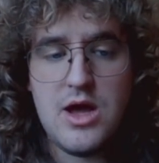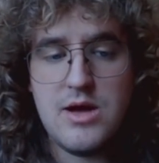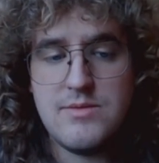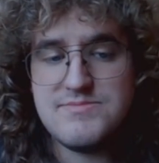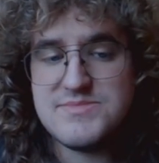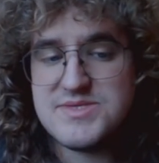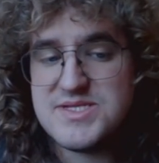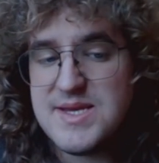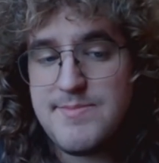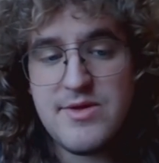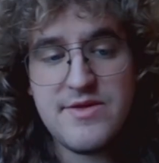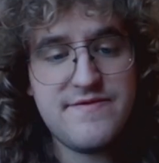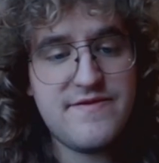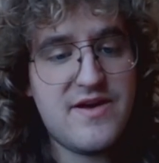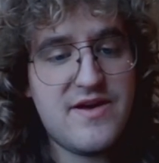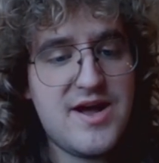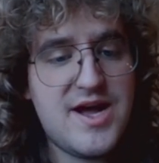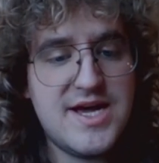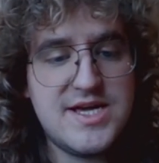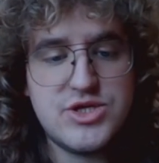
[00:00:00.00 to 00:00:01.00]

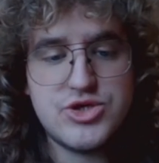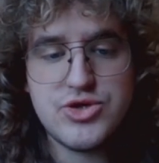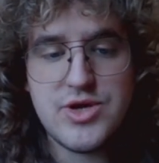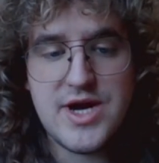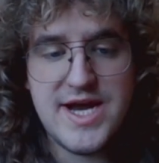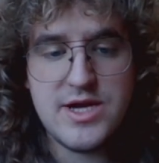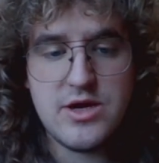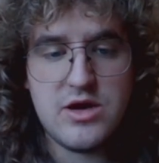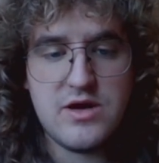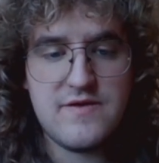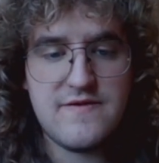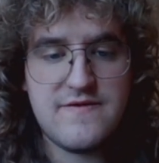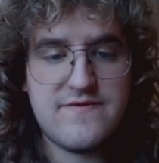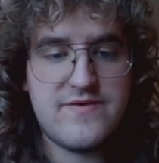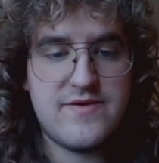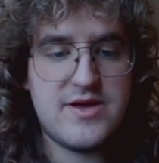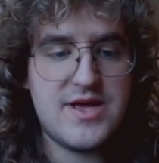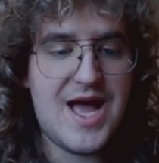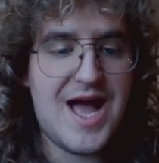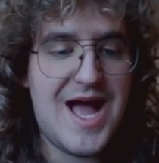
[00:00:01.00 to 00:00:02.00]
Simplify, trade
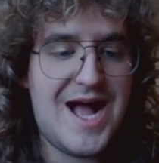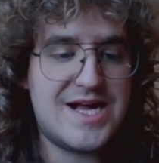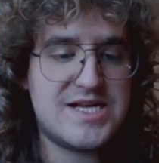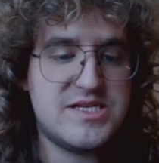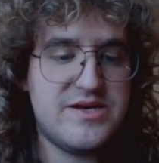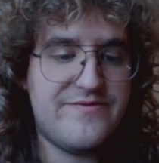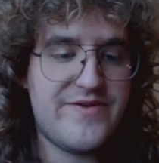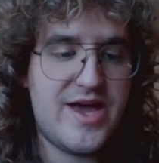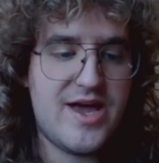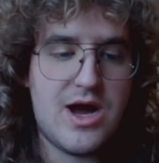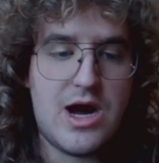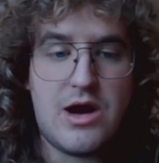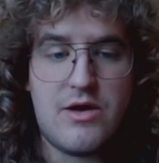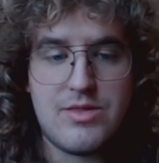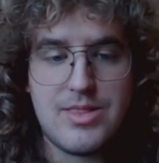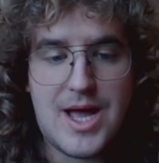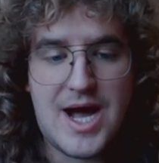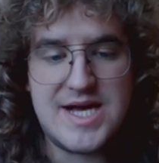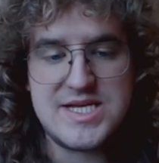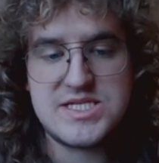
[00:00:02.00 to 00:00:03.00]
off, activate our
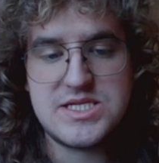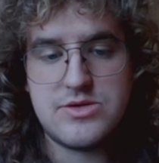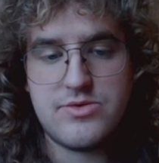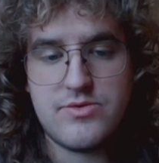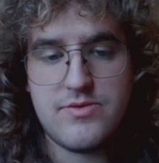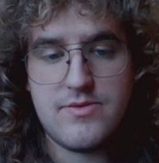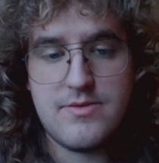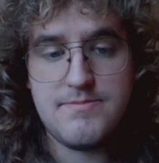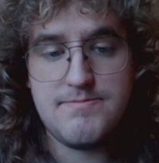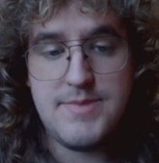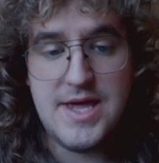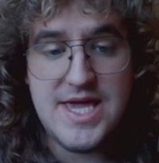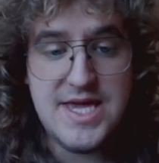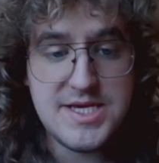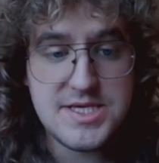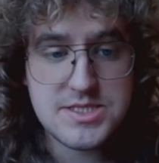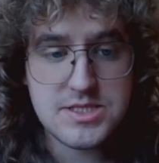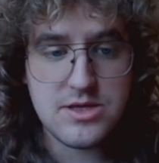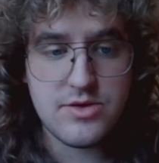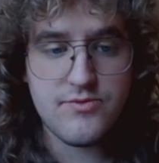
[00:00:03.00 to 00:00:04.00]
last
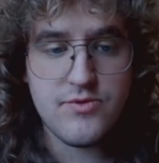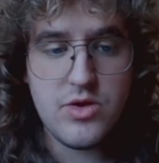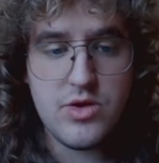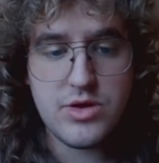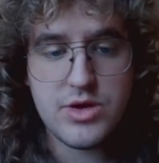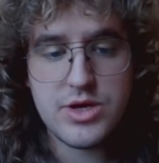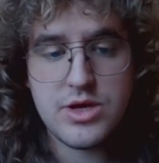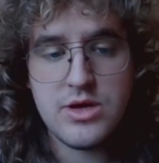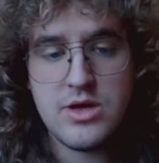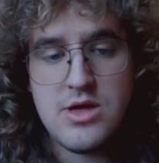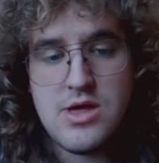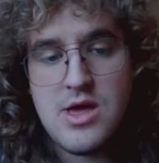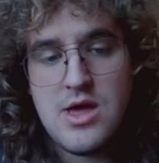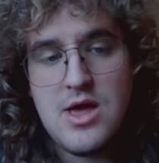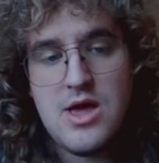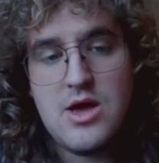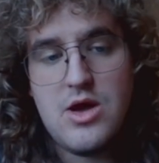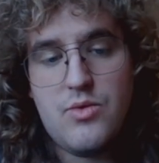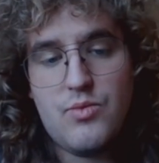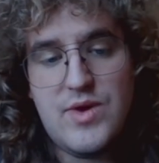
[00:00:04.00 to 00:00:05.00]
piece, the rook,
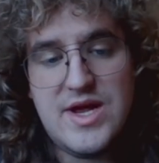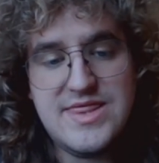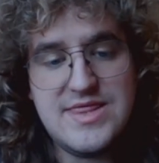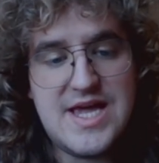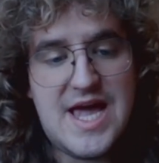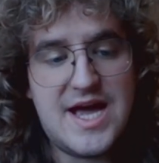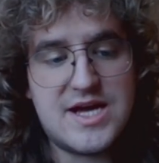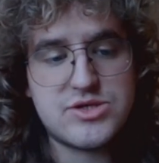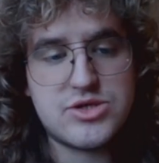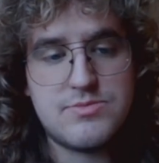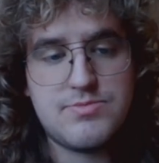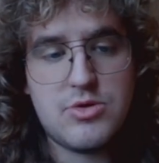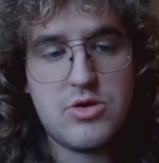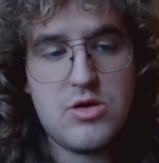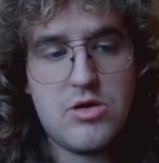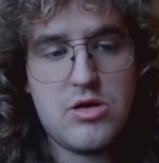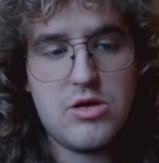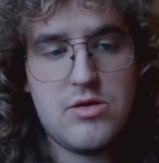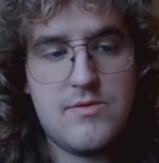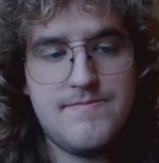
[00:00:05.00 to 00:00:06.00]
win the extra
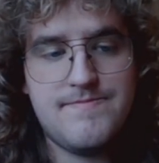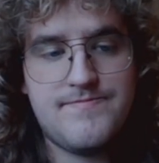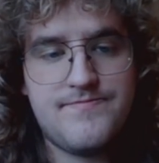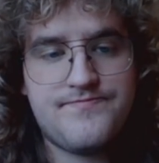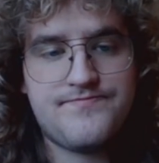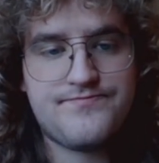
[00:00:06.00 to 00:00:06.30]
pawn,